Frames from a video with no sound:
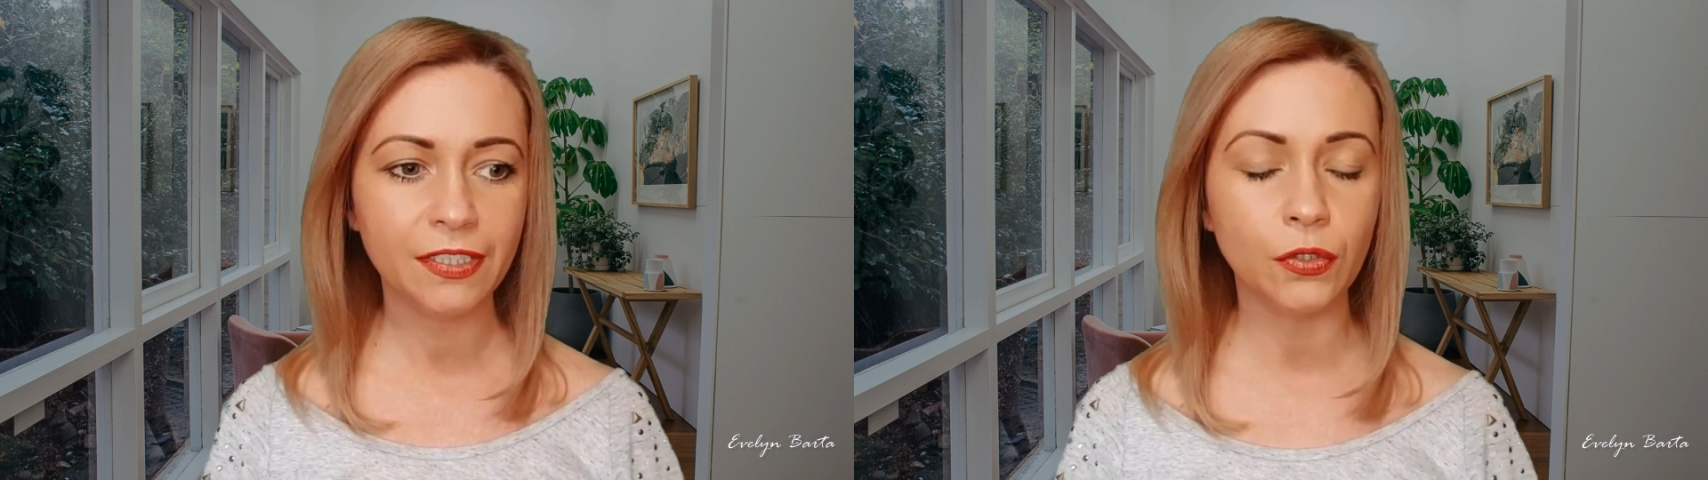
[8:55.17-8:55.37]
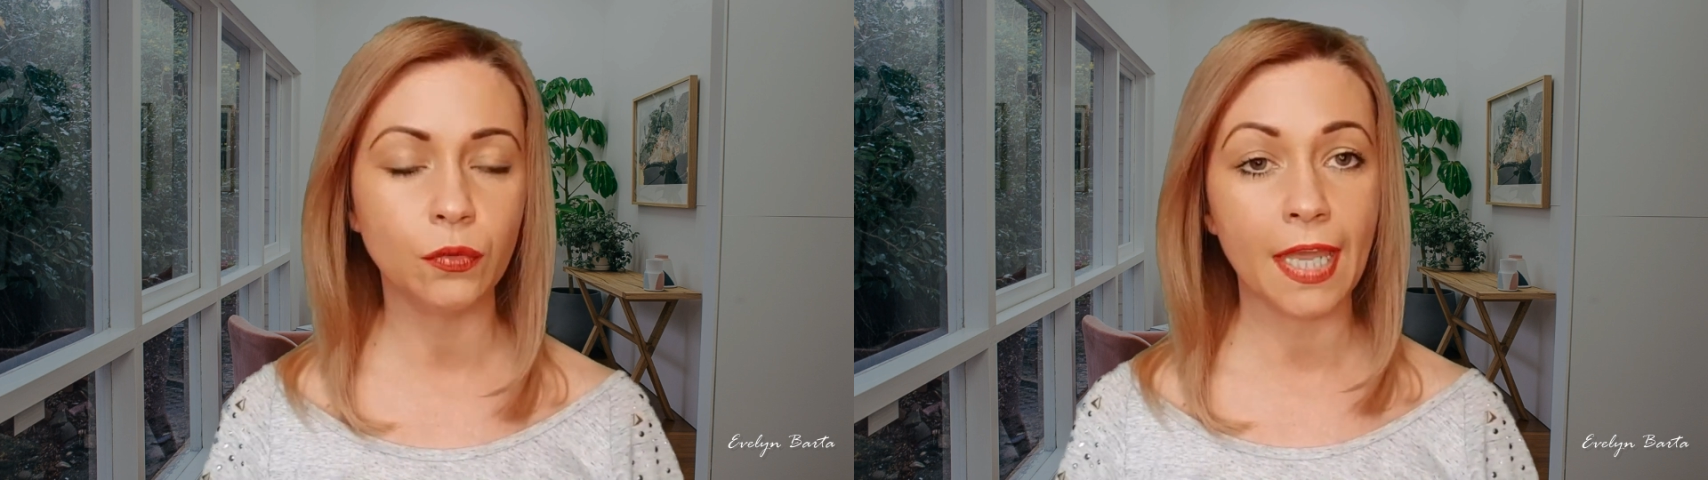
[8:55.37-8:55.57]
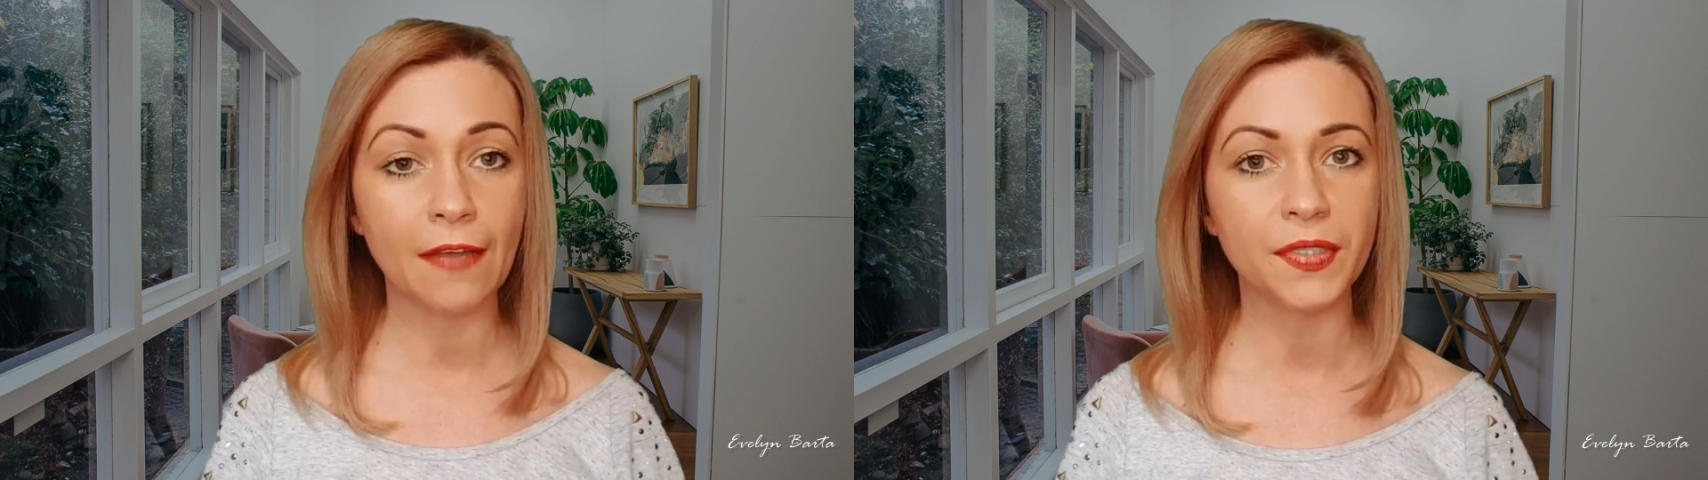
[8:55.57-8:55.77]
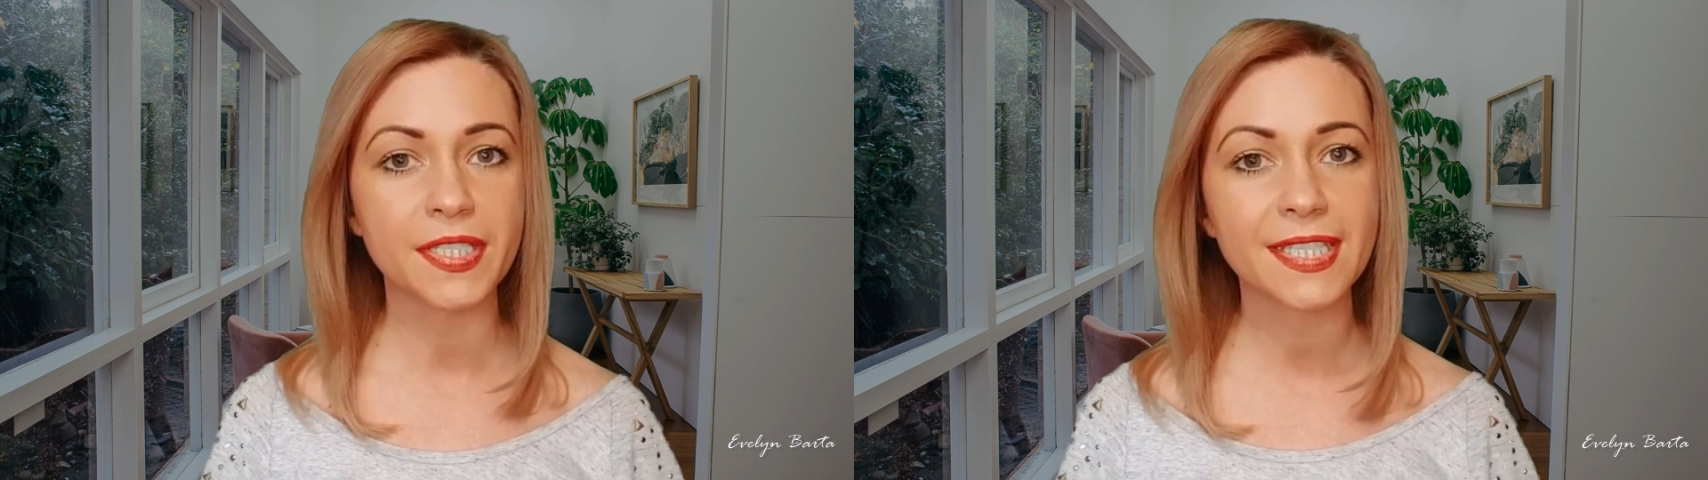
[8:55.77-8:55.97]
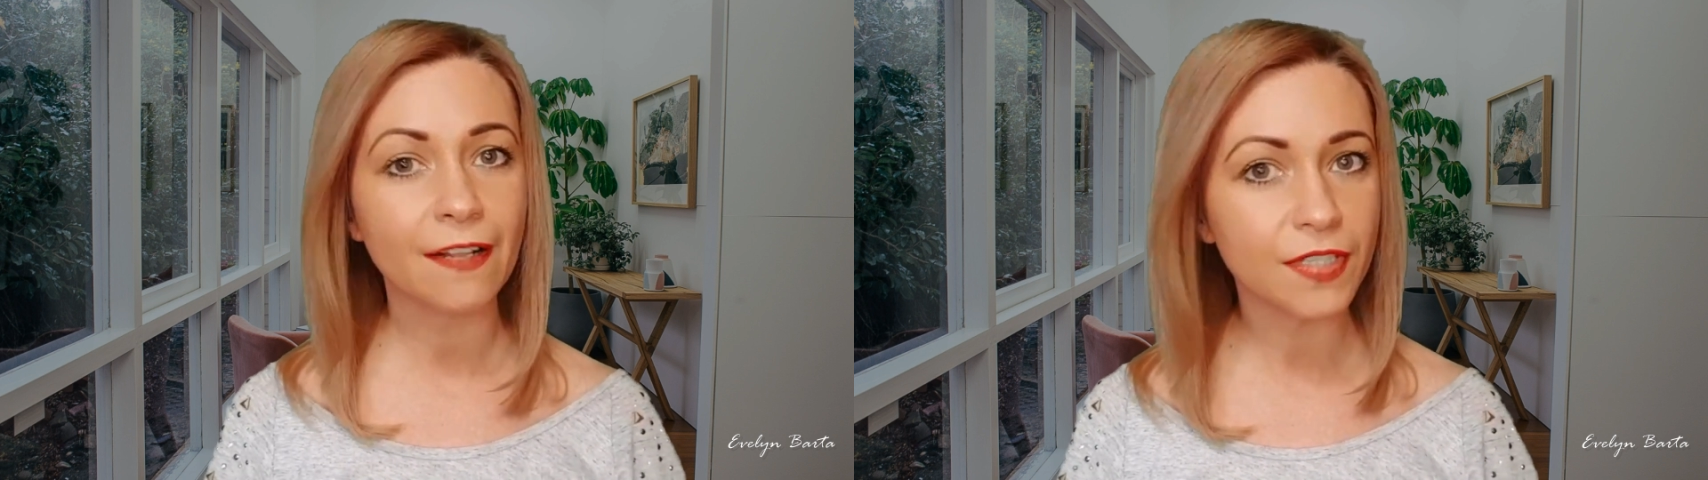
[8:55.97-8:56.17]
you will have the
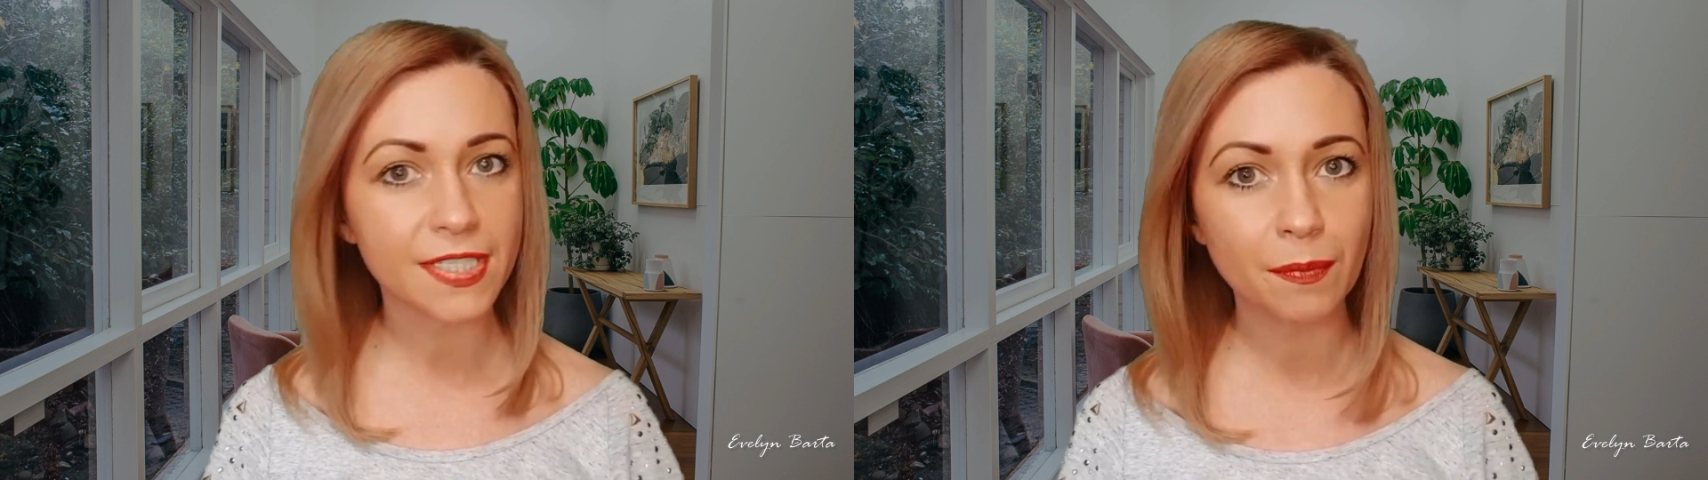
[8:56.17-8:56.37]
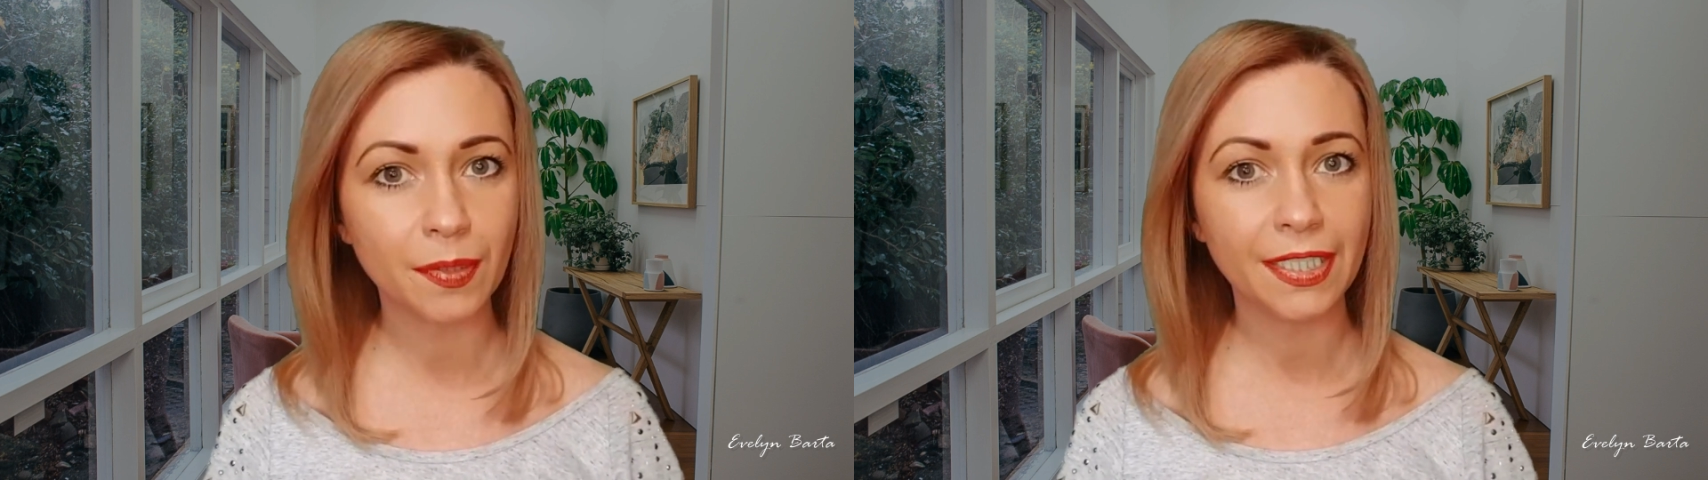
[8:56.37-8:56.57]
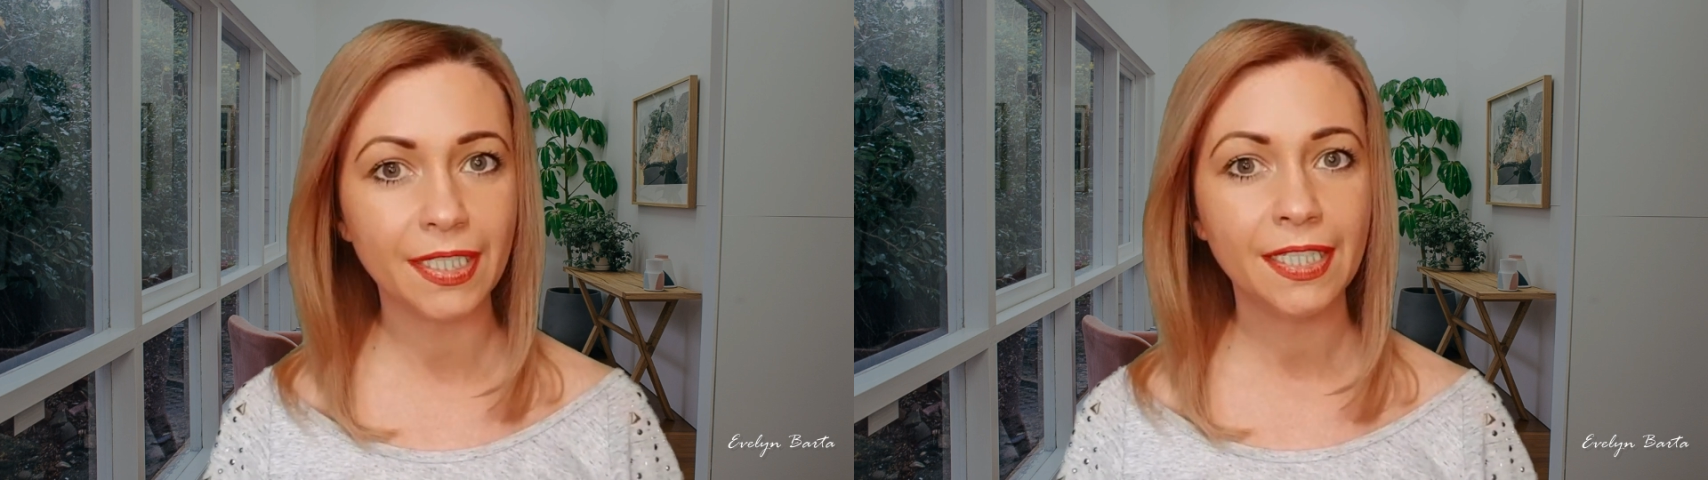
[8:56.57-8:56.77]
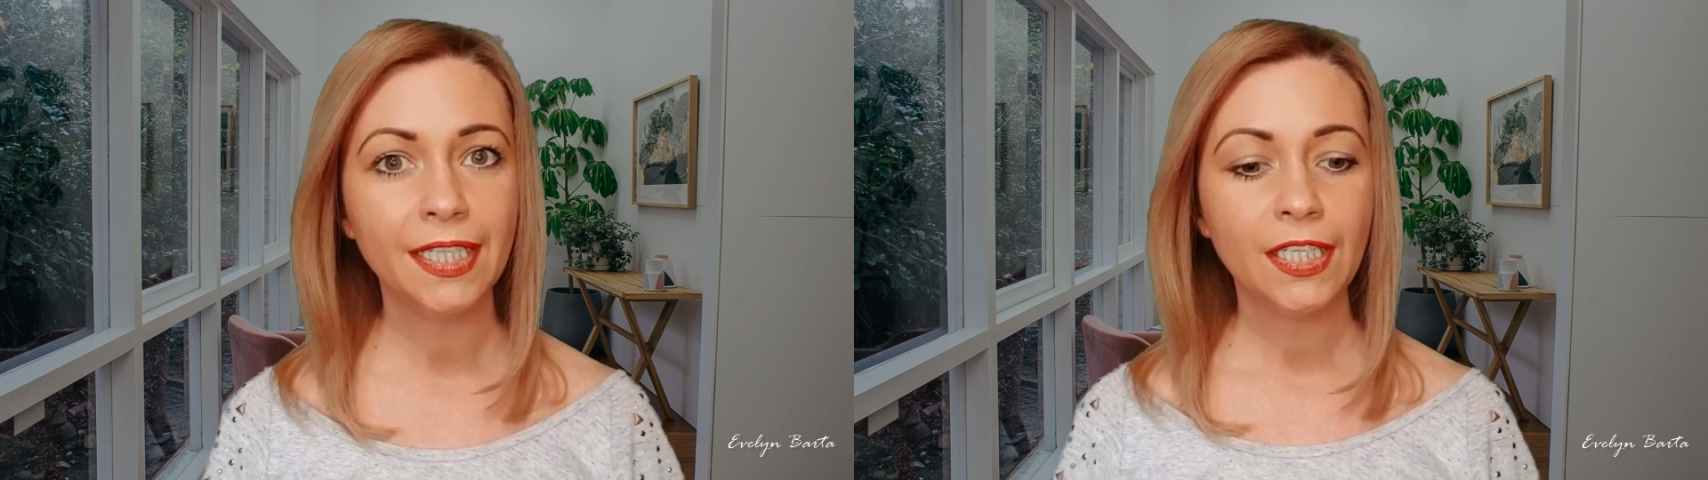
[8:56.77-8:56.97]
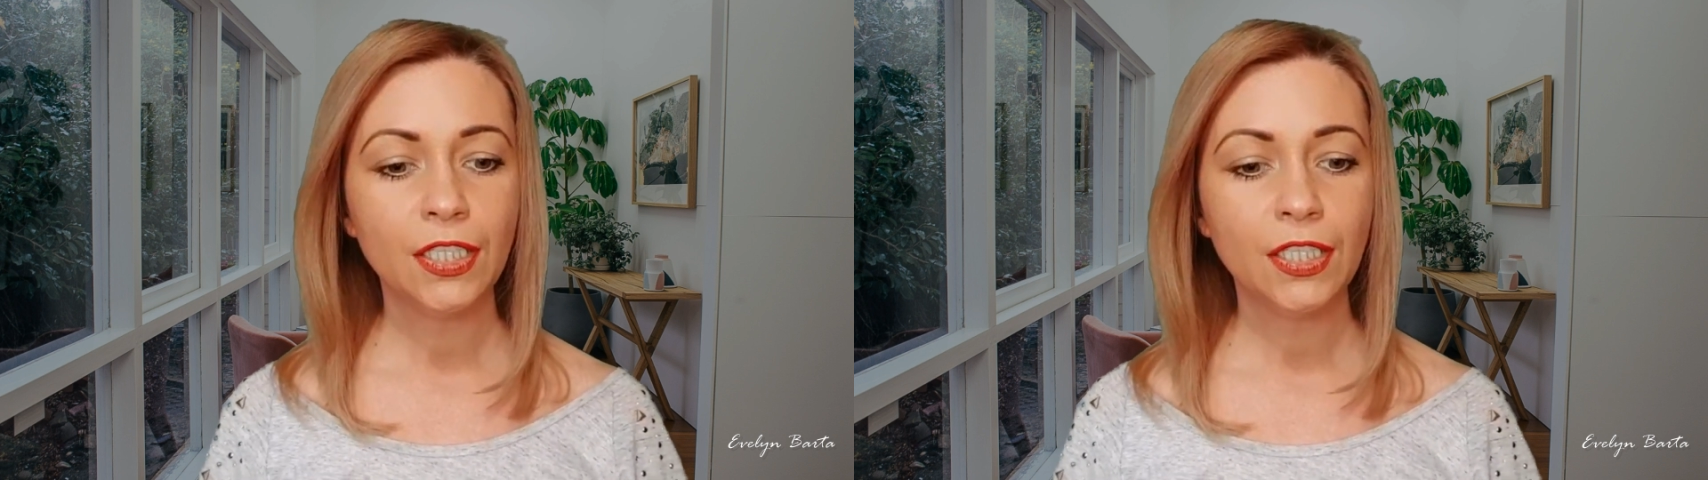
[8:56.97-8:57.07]
self-discipline,